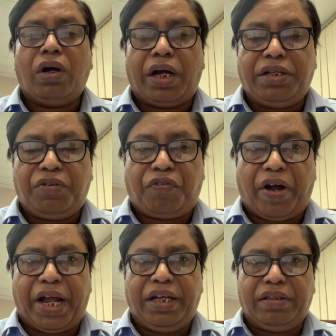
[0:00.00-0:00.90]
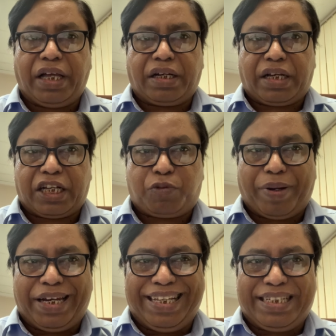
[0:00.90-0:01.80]
identify that
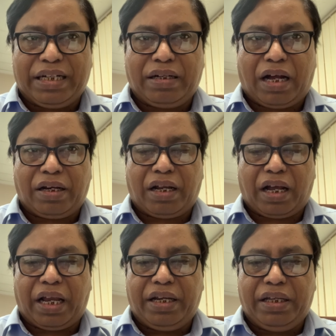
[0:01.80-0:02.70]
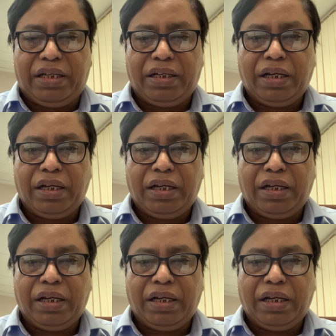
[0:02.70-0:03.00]
expenditure under any